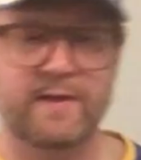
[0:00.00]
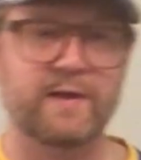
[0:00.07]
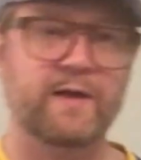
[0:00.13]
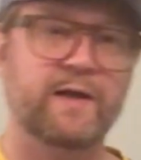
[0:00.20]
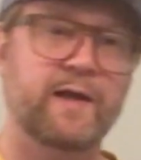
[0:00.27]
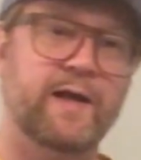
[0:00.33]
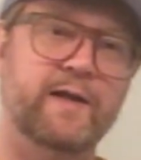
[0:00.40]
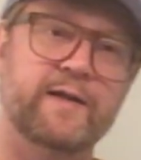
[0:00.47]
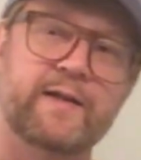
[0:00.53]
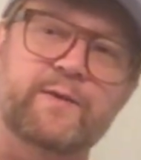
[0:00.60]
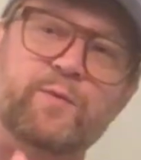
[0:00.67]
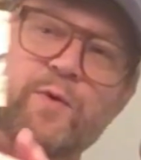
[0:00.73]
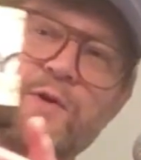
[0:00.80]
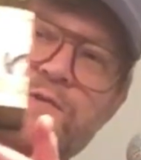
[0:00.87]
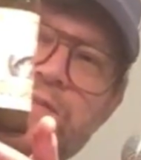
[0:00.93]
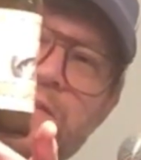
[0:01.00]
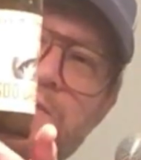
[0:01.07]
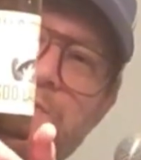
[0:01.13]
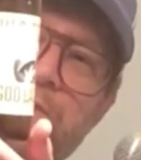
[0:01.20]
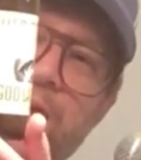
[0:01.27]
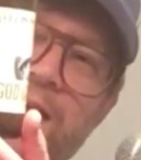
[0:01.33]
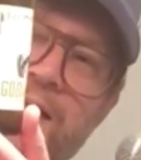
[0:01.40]
and it was in
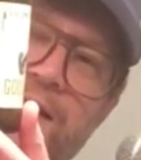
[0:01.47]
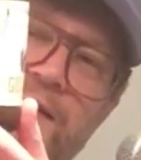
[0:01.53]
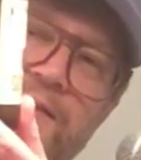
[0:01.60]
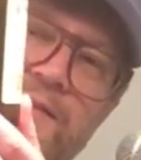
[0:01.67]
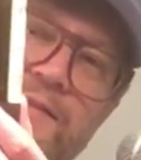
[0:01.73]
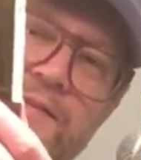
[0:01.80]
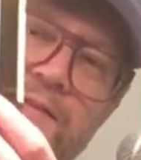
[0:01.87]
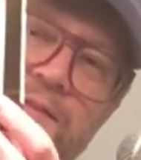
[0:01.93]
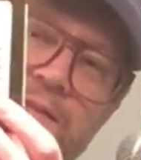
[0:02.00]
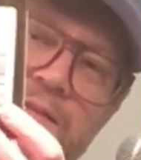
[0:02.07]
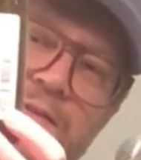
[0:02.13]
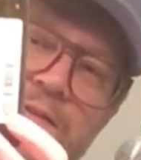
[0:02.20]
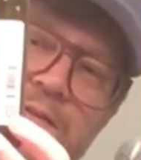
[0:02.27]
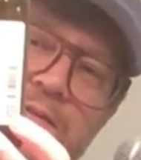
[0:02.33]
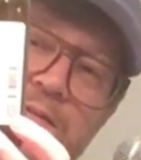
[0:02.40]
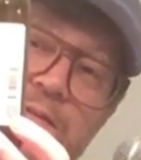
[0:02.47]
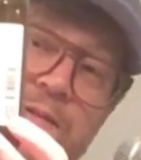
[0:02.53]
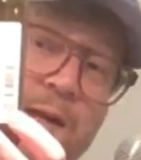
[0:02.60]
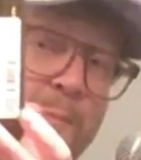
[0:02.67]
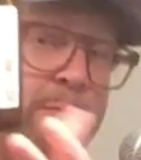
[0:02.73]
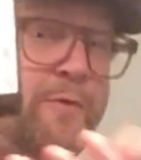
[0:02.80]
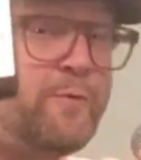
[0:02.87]
fact
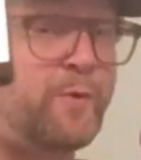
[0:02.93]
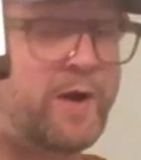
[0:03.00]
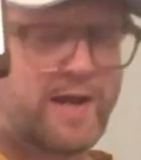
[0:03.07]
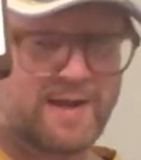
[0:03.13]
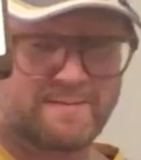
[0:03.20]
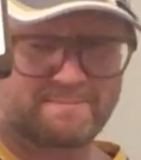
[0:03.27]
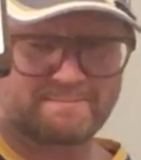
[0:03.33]
number 3.